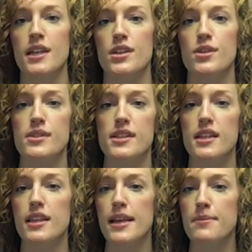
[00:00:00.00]
Using the
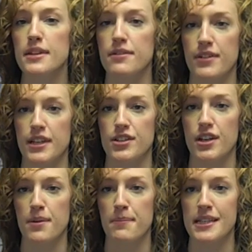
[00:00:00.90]
labelling
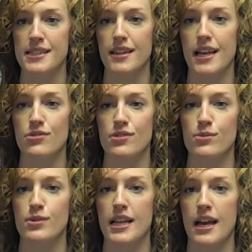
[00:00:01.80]
feature means that lecturers
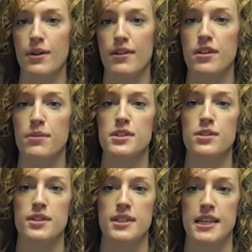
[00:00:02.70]
would now have the
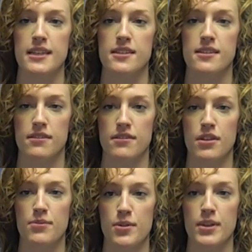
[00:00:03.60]
opportunity to
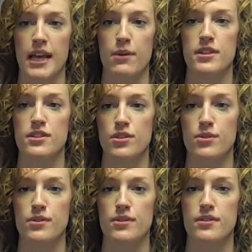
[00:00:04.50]
communicate with
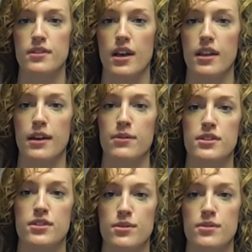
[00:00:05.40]
students, allowing
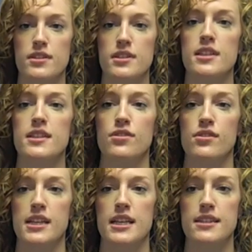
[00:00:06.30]
students to
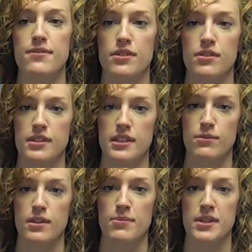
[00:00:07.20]
discuss any difficulties
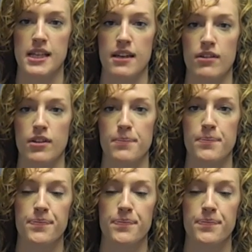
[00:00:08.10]
with the material.